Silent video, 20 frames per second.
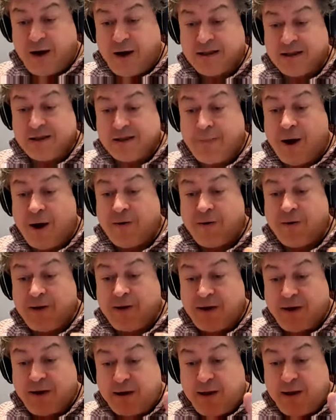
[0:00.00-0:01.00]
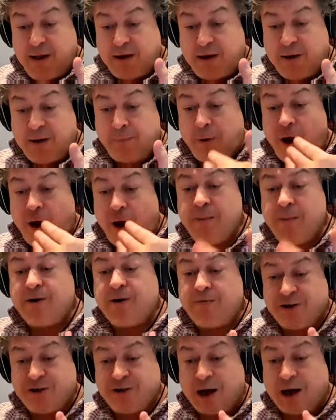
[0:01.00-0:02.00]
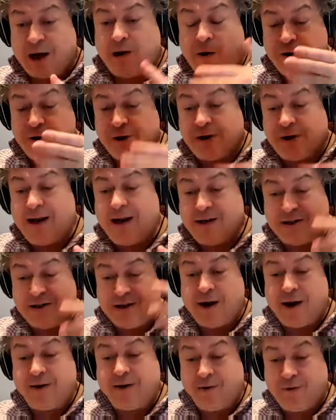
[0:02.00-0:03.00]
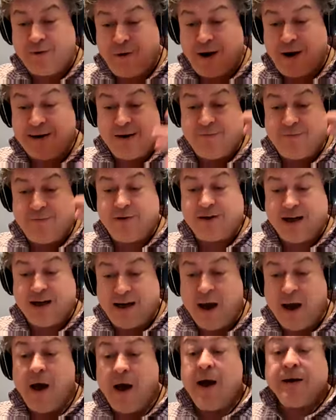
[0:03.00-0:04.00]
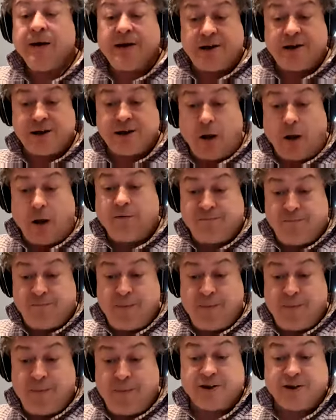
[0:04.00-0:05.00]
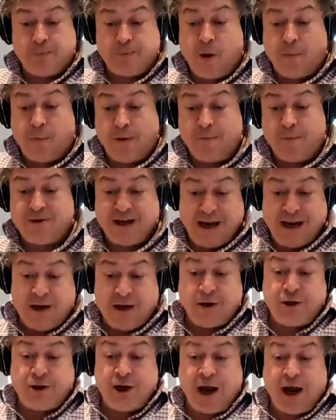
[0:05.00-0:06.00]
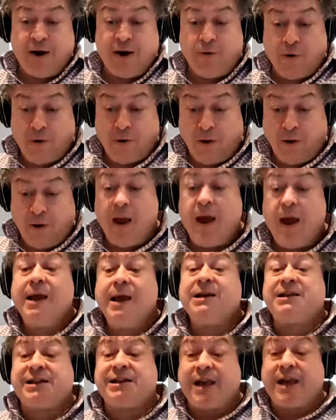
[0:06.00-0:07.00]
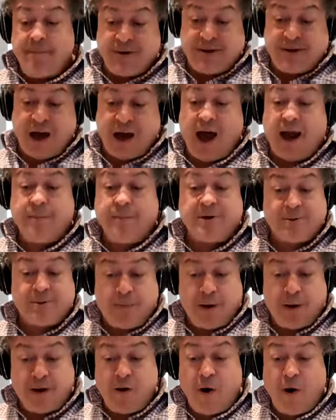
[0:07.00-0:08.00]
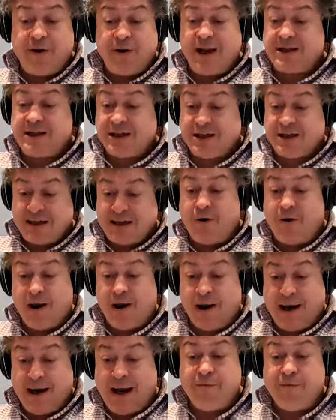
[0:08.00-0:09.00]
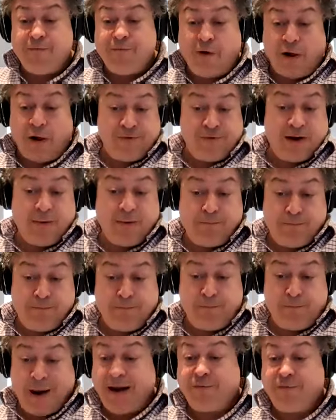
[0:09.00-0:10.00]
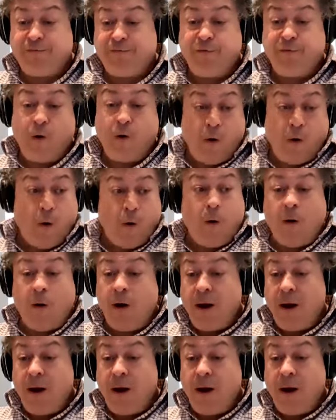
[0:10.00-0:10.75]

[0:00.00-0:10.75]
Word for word: It's about the, the deployment of psychological insight and creativity to solve business problems in general, sometimes, but not necessarily involving paid for or